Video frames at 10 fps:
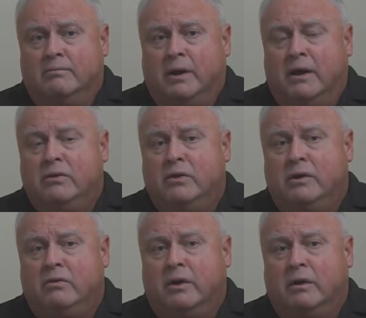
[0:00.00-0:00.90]
I
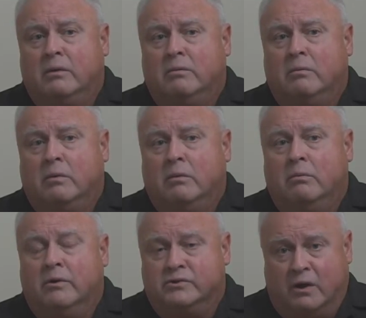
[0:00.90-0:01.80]
think that
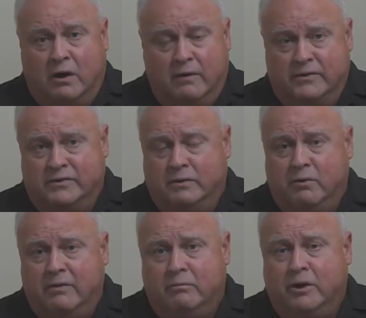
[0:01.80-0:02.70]
there's a harvest that we
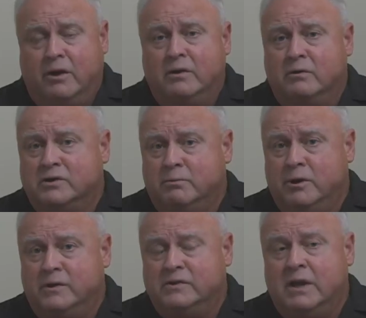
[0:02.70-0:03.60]
haven't begun to
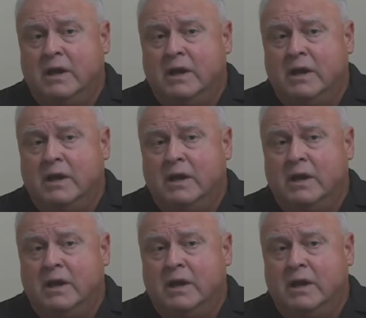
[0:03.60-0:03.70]
experience.